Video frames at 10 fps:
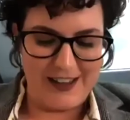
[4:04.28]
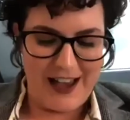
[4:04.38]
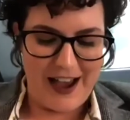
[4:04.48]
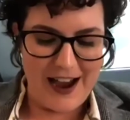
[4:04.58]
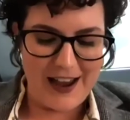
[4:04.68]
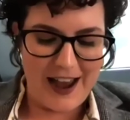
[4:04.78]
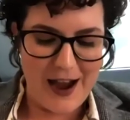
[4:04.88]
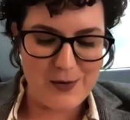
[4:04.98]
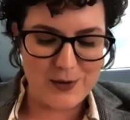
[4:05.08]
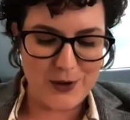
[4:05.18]
I
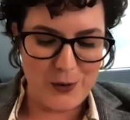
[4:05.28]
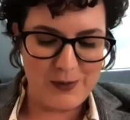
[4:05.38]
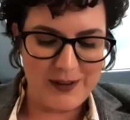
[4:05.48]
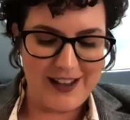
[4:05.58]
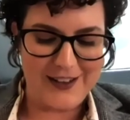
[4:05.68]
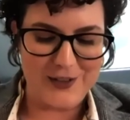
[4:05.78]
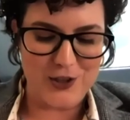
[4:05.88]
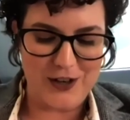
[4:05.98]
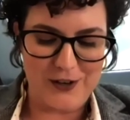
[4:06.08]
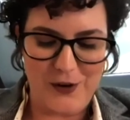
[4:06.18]
I was hoping I could
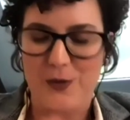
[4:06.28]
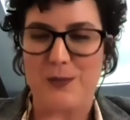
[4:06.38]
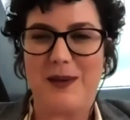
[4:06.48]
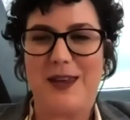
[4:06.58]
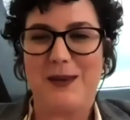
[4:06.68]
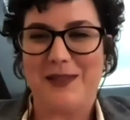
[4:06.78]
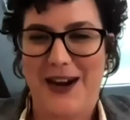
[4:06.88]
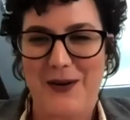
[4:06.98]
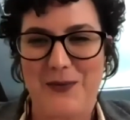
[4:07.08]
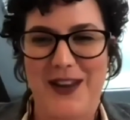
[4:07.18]
share another meme
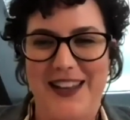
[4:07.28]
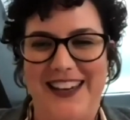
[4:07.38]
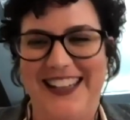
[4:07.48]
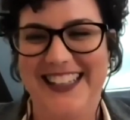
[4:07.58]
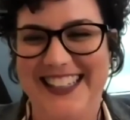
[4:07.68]
that I read.